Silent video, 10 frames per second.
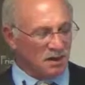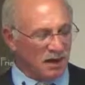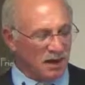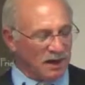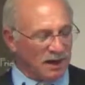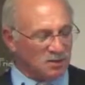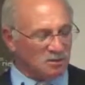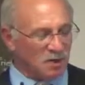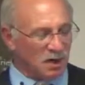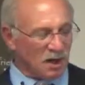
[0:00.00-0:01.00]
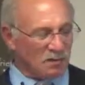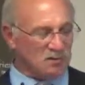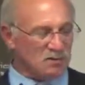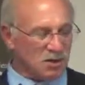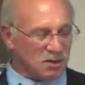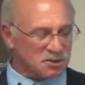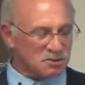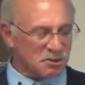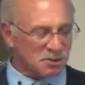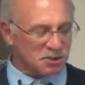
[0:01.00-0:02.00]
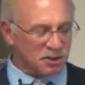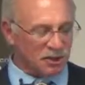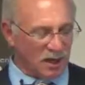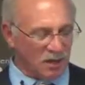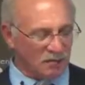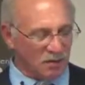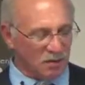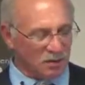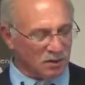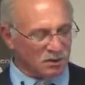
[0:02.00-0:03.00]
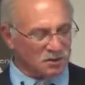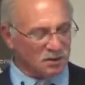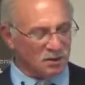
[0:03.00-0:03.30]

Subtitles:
And I guess what I saw spiritually out of all this